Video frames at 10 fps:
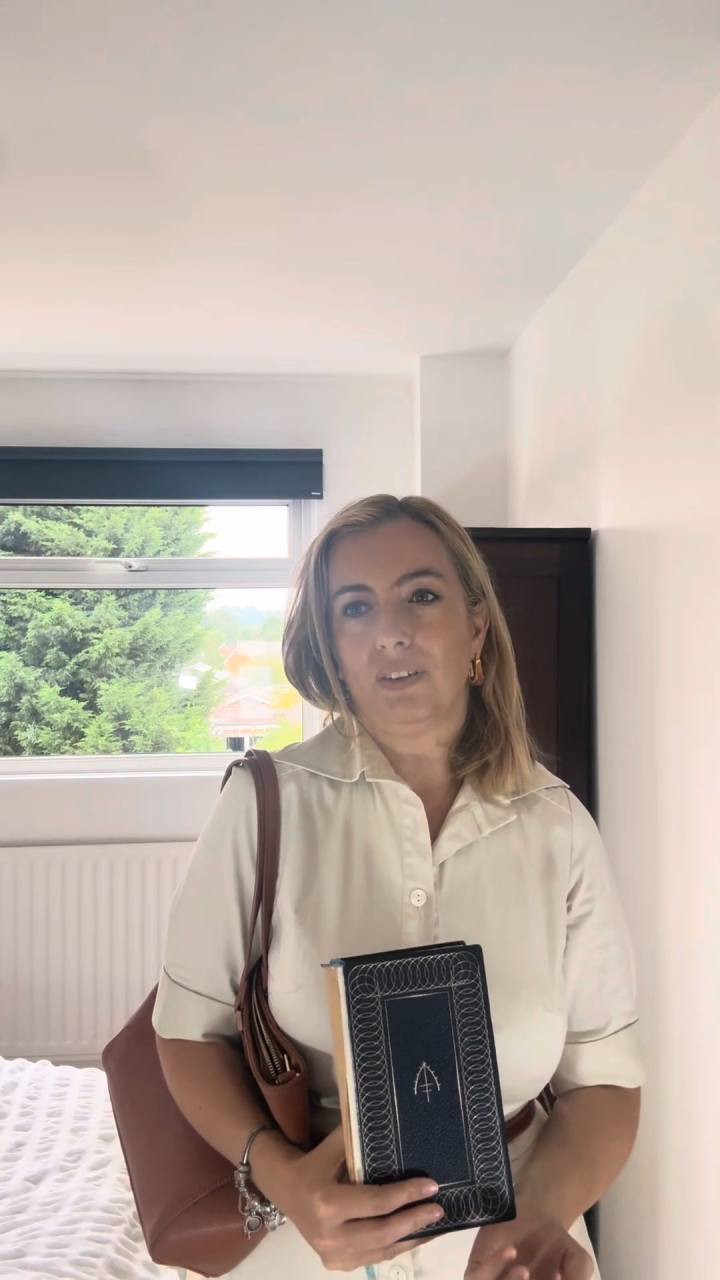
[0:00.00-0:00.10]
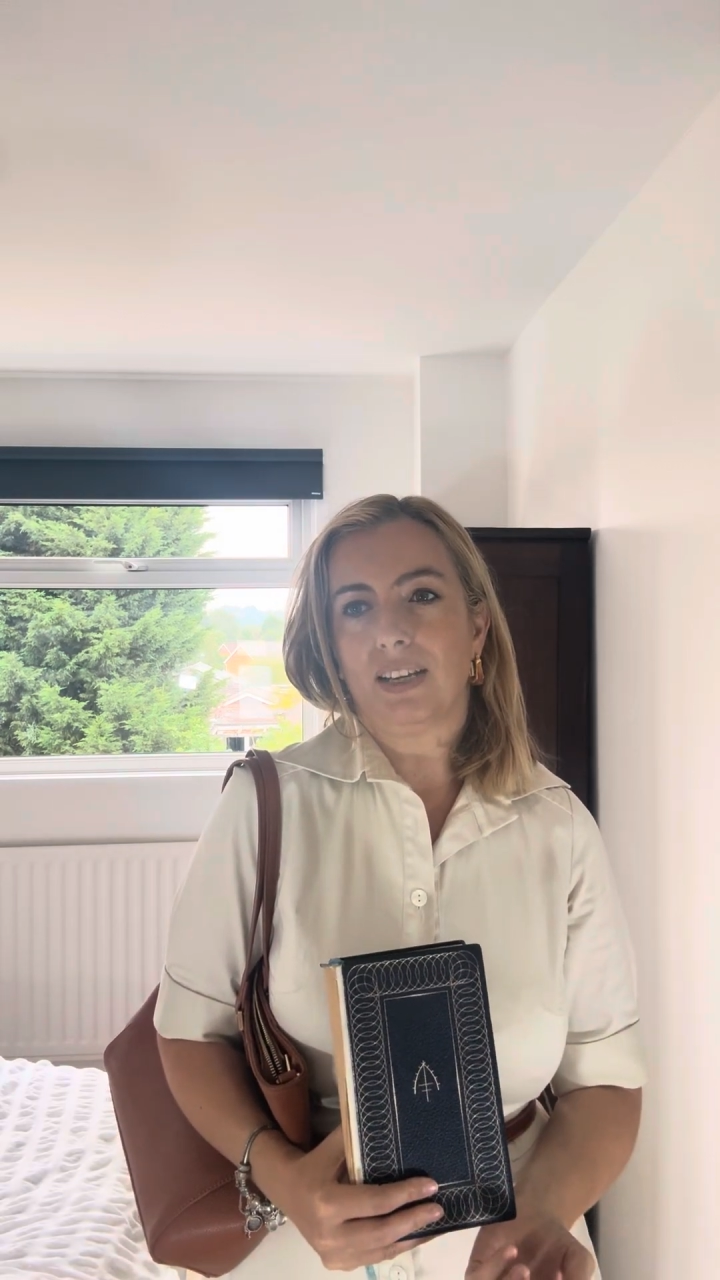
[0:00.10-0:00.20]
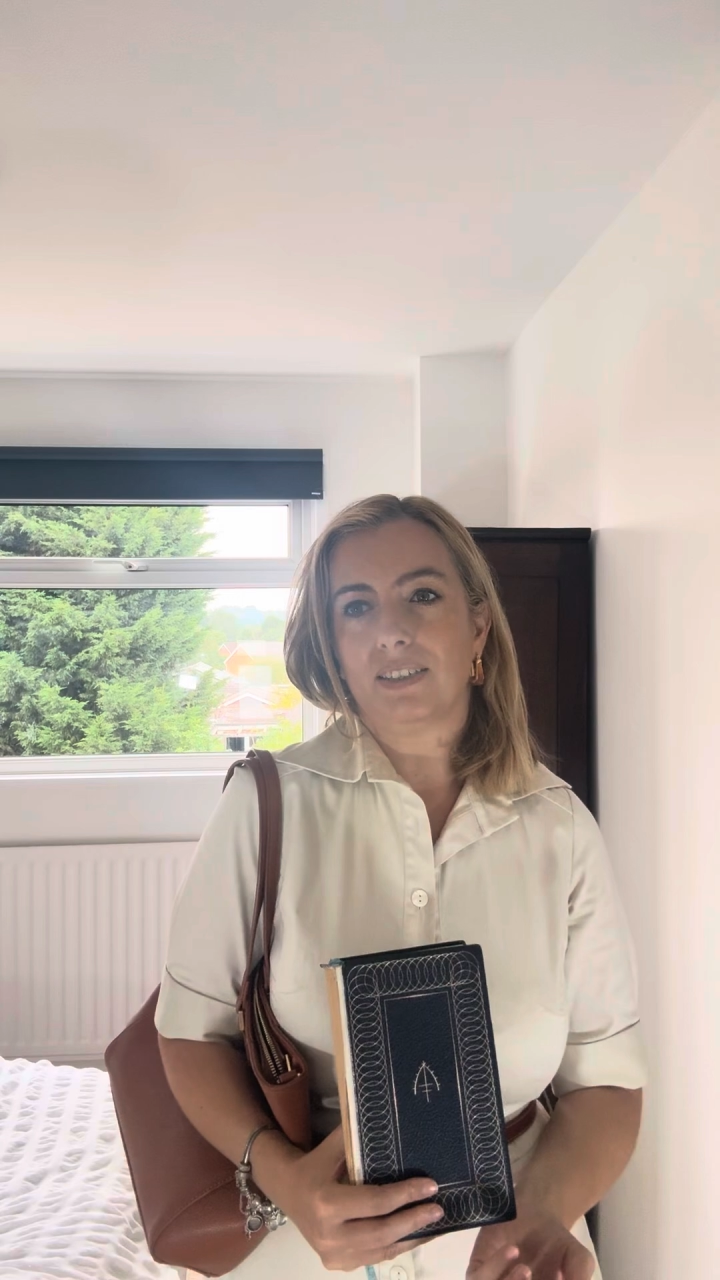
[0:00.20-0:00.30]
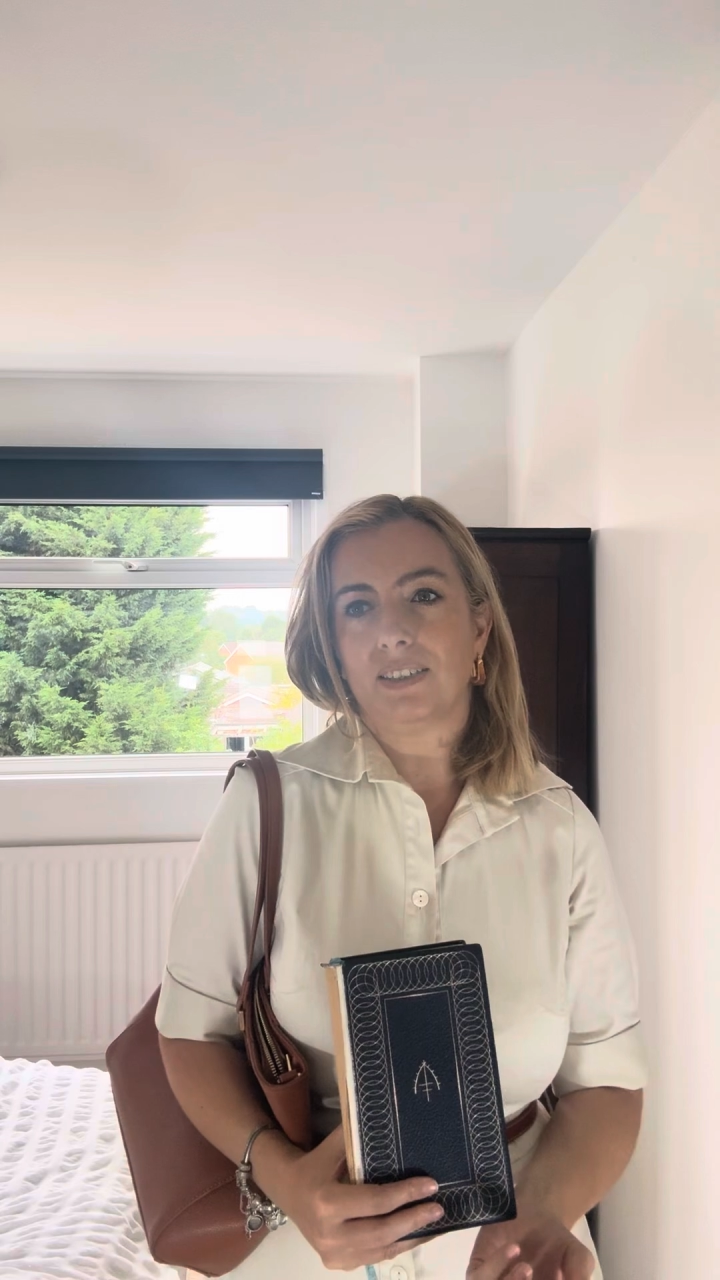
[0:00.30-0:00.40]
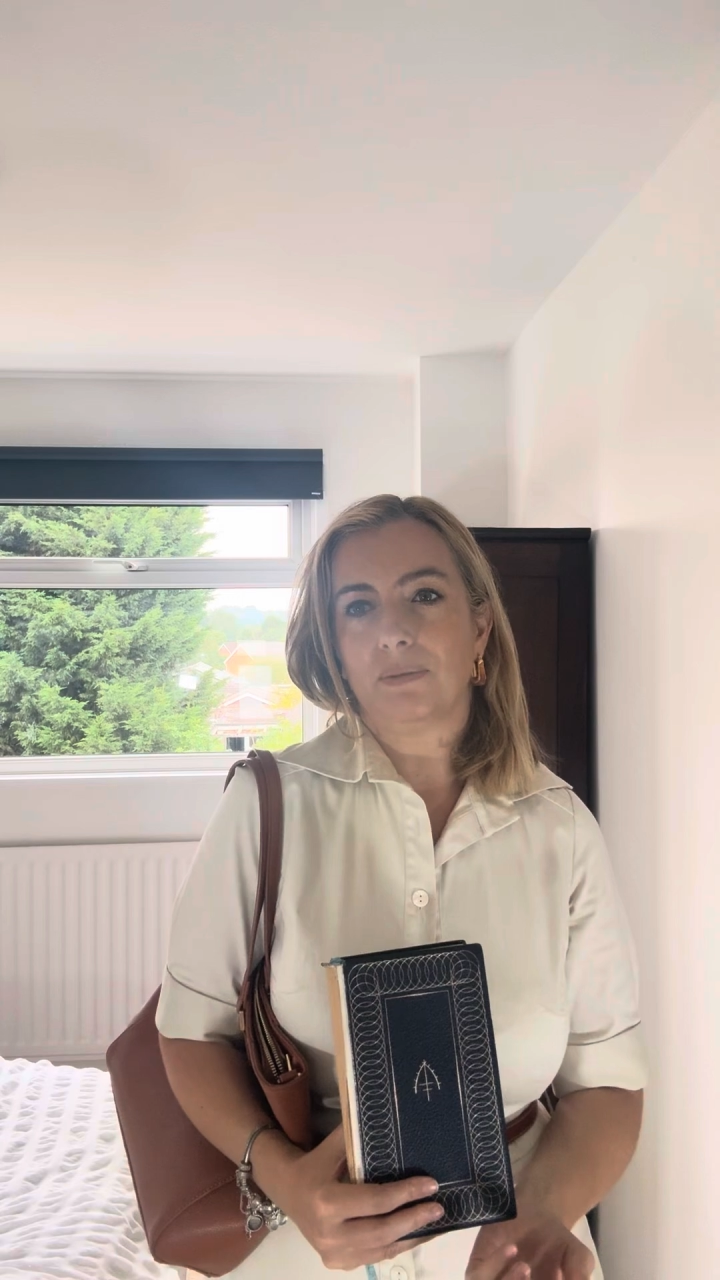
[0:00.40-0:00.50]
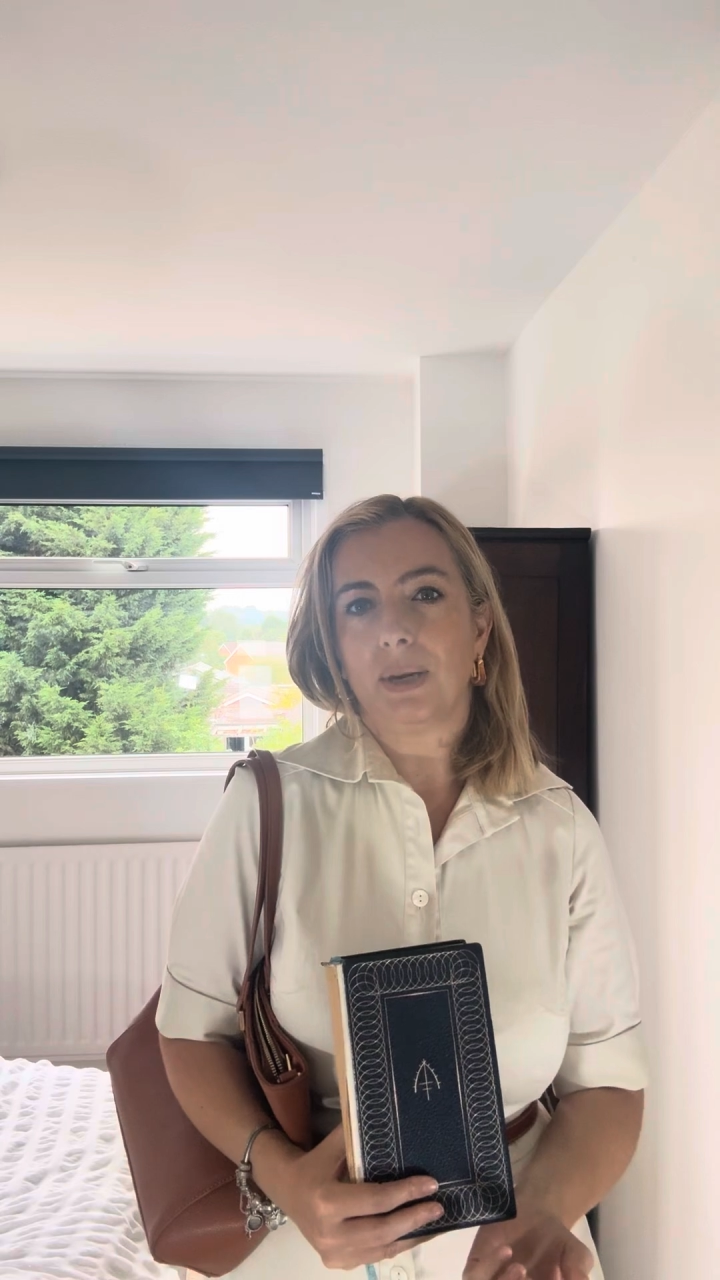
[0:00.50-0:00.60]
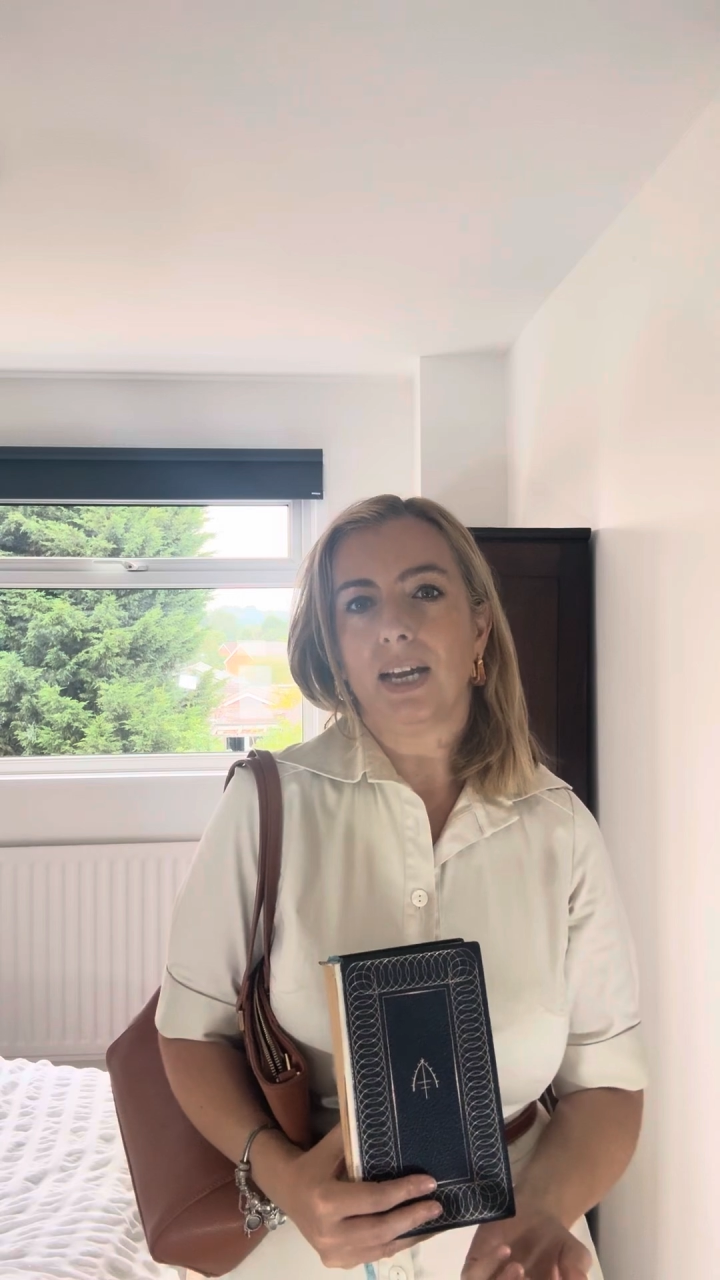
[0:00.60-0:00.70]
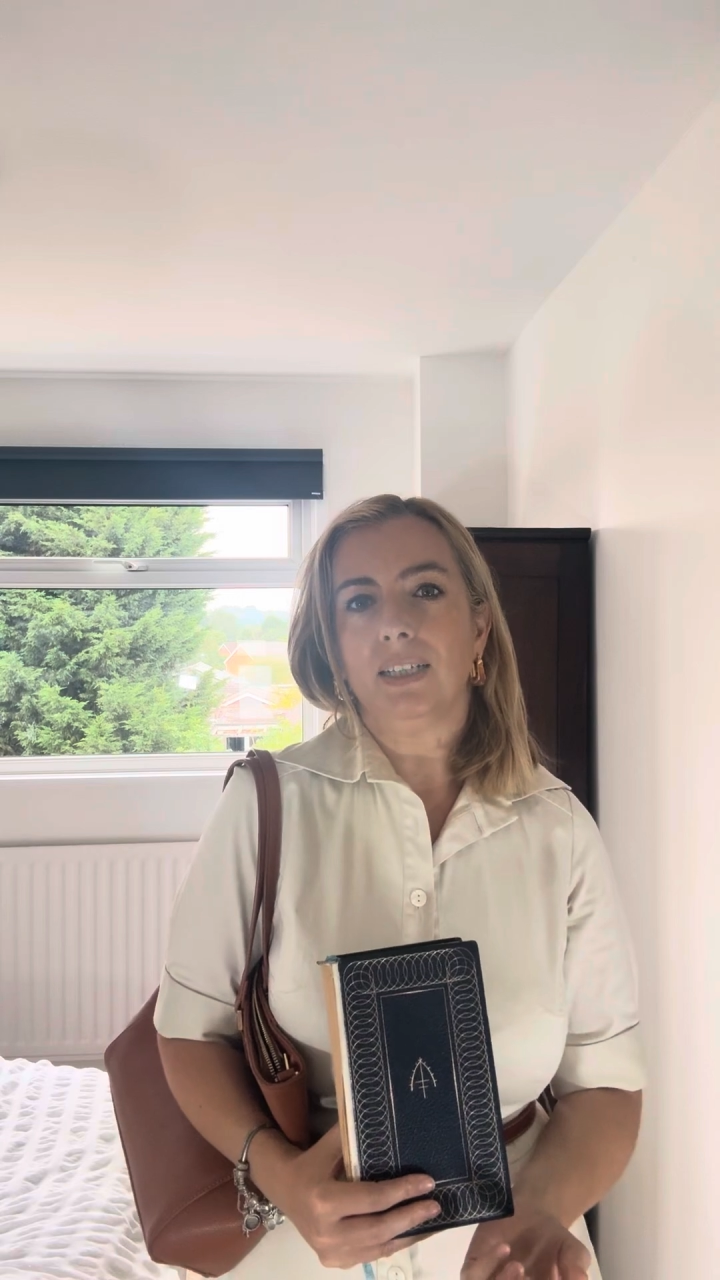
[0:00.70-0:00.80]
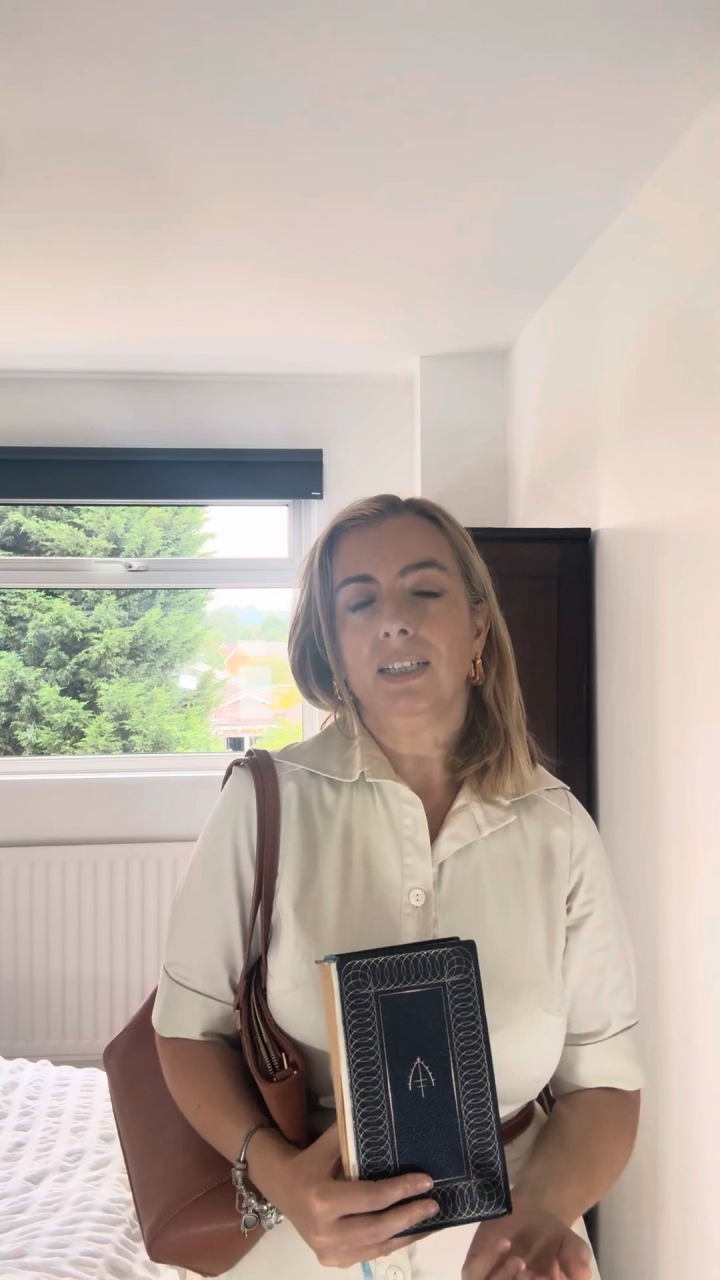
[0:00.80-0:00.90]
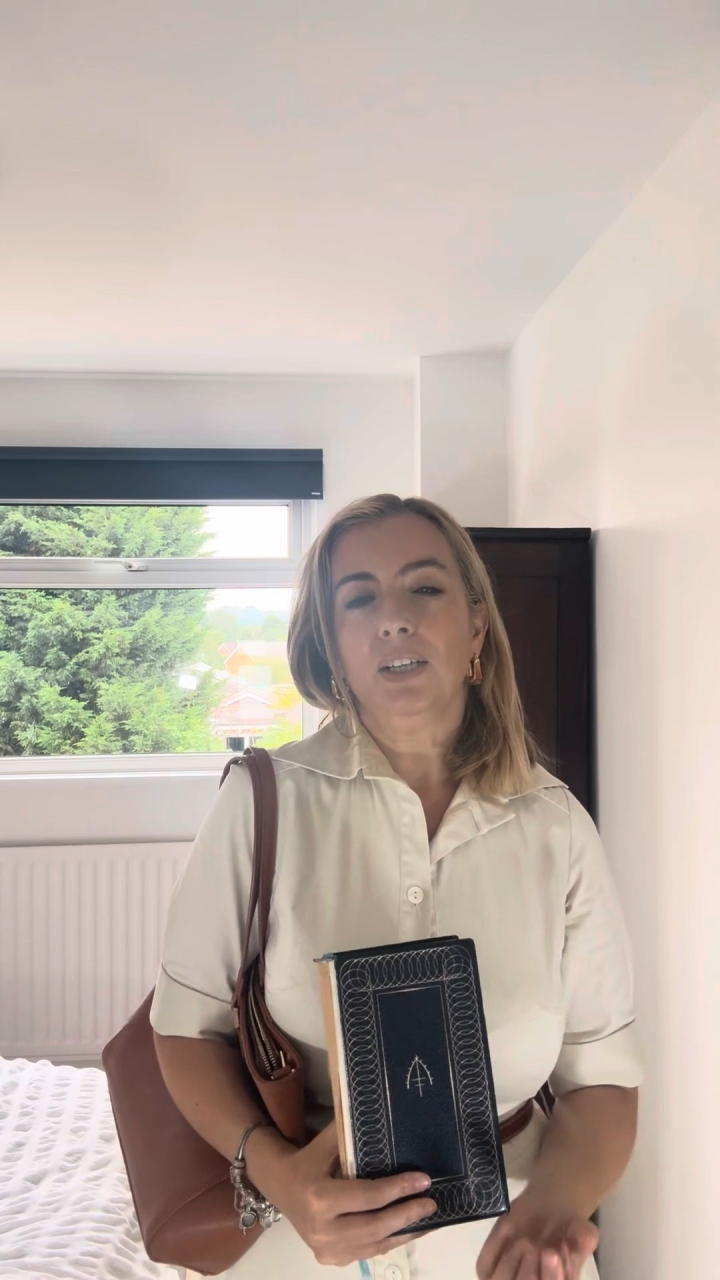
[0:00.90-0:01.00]

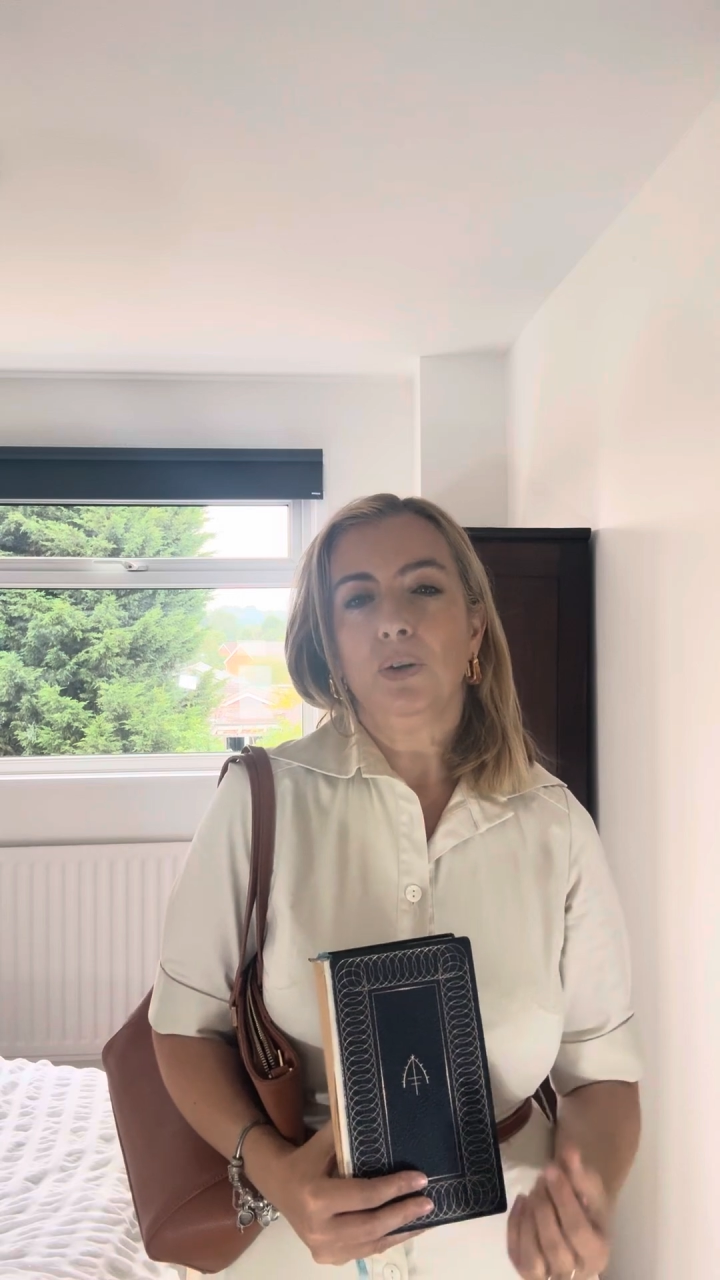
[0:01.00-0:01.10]
Castamar,